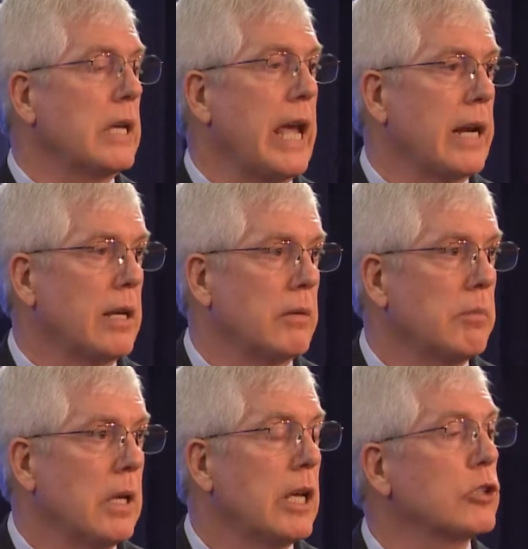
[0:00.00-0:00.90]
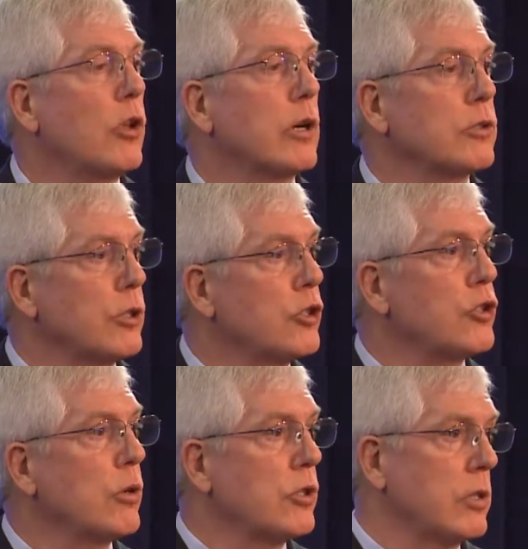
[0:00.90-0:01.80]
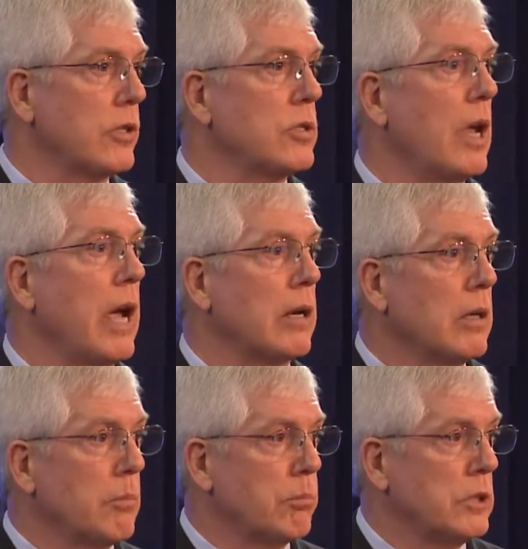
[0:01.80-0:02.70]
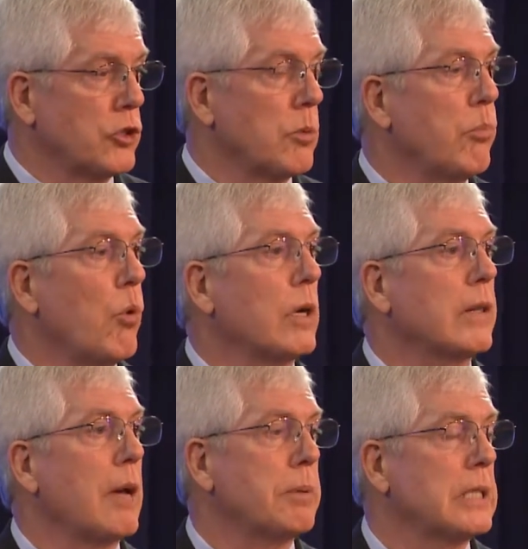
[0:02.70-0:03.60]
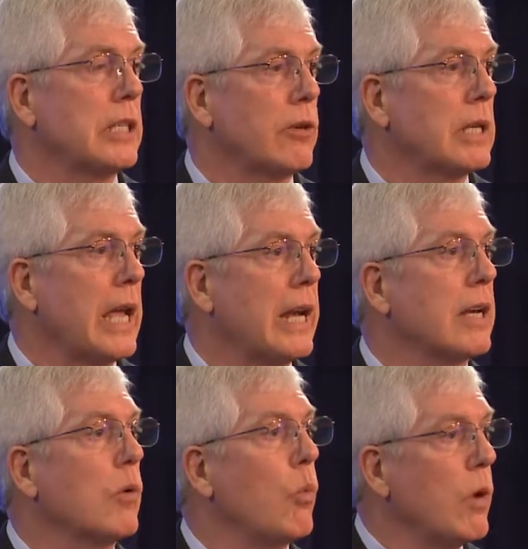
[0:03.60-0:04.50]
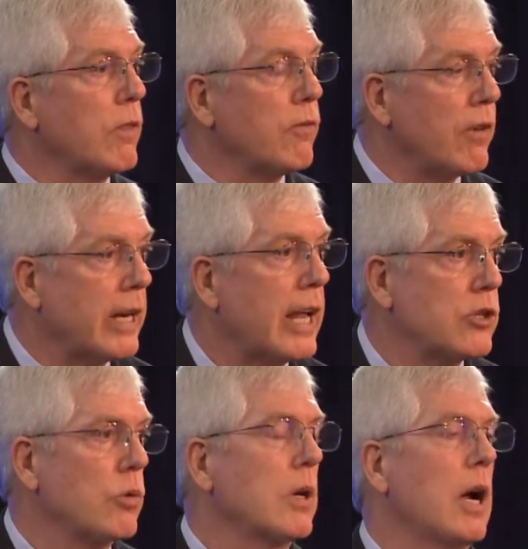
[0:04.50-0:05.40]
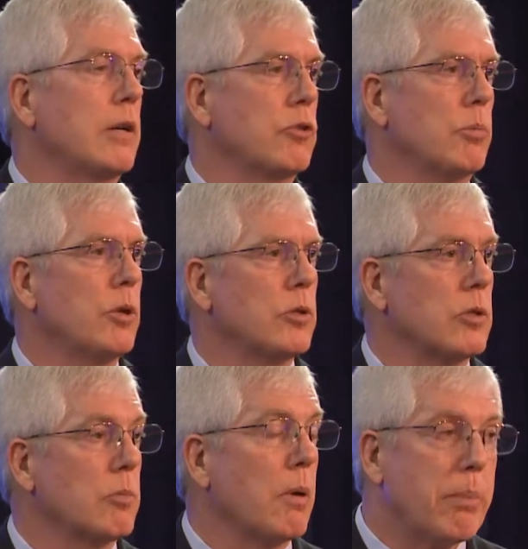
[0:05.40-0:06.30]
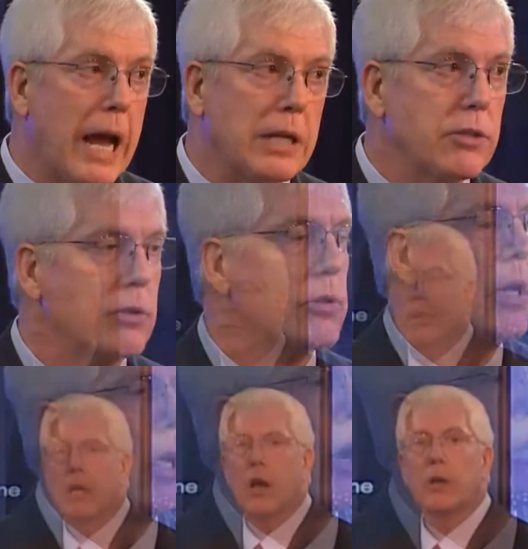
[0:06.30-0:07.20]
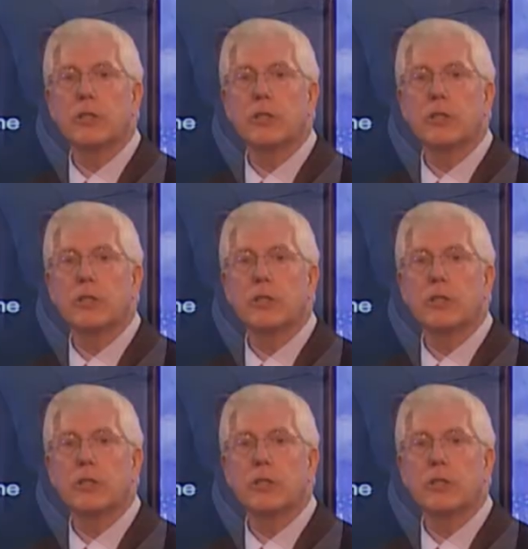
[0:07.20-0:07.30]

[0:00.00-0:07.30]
candidate as long as the church does not support that particular candidate with financial contributions. But pastors are